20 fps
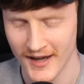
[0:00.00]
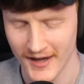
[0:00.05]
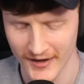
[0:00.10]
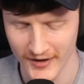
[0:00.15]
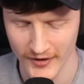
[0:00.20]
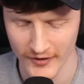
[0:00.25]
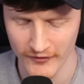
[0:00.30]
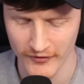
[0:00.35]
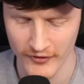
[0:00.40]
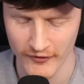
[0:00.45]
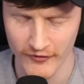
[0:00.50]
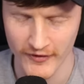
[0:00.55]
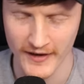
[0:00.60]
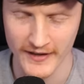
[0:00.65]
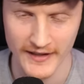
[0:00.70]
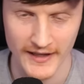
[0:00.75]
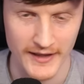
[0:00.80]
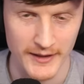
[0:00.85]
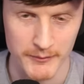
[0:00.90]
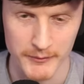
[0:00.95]
I love the
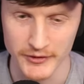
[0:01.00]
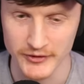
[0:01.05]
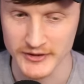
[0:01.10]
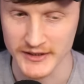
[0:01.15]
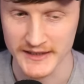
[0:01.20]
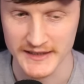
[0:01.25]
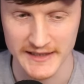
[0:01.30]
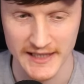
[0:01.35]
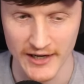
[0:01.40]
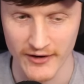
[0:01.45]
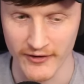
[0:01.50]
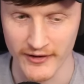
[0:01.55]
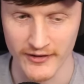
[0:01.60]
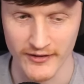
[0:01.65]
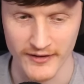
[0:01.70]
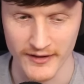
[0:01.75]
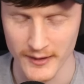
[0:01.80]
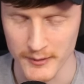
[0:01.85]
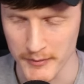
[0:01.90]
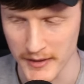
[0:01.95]
fact that the music's carrying
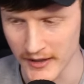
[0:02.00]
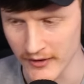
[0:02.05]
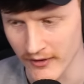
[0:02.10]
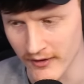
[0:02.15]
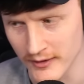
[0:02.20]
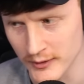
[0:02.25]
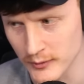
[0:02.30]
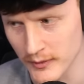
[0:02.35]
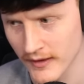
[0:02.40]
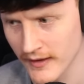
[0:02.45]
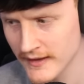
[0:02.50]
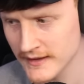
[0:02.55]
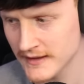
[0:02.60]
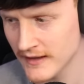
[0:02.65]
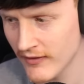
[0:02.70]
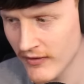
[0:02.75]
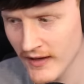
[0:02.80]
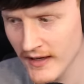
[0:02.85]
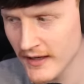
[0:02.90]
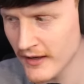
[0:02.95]
on in the background as well. That's
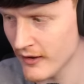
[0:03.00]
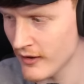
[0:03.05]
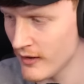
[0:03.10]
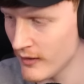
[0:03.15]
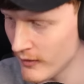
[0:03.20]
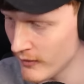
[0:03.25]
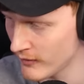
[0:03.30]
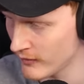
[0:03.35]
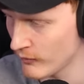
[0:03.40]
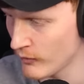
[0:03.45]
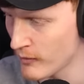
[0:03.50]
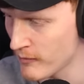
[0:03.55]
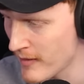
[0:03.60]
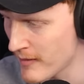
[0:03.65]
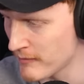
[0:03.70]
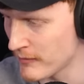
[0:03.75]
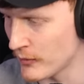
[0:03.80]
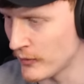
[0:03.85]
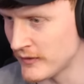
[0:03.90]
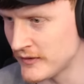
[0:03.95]
the thing you got to
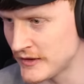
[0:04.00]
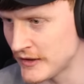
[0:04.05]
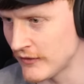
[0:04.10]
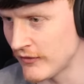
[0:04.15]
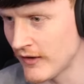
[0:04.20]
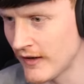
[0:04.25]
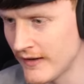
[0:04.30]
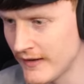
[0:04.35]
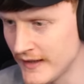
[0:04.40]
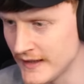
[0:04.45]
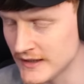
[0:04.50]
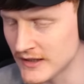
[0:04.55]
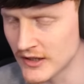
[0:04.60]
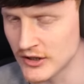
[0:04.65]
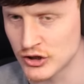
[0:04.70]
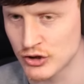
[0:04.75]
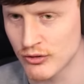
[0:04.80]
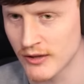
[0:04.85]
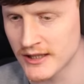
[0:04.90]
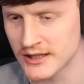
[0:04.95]
remember with stuff like this,
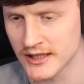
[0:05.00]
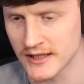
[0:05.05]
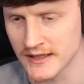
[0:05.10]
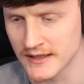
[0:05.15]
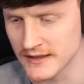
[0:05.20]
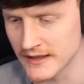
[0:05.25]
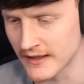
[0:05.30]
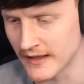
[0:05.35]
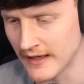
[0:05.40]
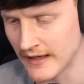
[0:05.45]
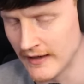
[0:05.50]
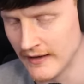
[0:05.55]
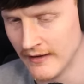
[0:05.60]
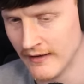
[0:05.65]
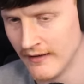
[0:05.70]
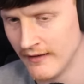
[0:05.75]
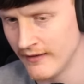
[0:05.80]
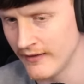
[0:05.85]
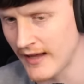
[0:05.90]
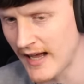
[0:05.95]
like tragedies and that,
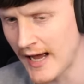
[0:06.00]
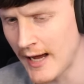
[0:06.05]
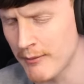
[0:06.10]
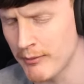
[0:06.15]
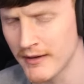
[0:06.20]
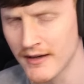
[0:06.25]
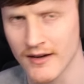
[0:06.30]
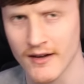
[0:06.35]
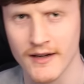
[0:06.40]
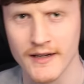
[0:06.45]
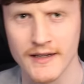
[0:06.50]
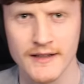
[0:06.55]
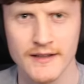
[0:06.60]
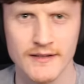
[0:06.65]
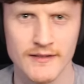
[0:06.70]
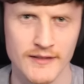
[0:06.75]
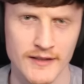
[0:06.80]
that happen at like,